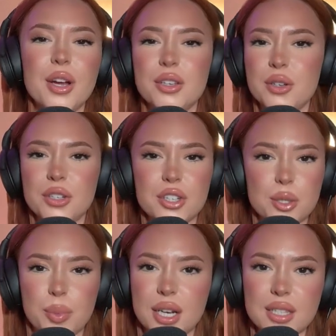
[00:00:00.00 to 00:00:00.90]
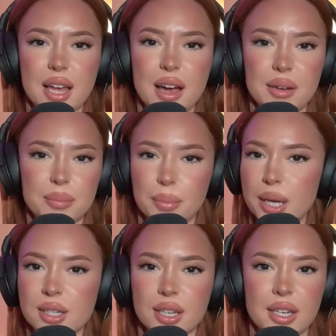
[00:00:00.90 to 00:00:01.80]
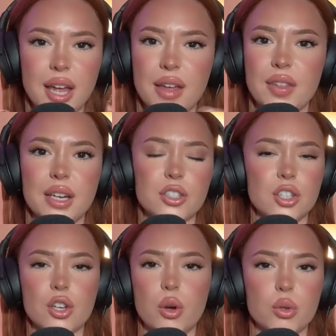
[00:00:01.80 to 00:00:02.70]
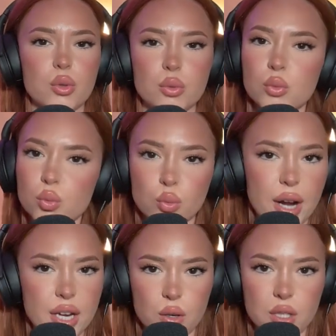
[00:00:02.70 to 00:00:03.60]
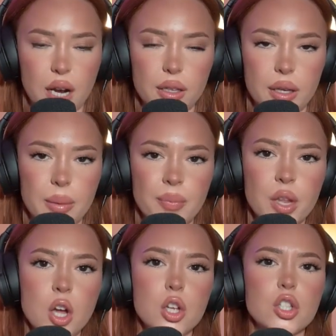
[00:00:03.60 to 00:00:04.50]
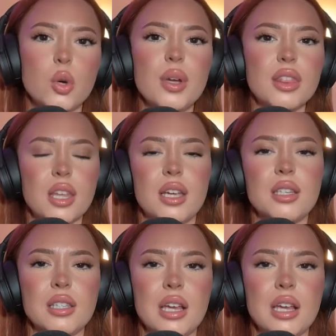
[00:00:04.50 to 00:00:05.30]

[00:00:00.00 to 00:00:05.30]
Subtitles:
You could just press that button and then it just goes radio silent. So with this,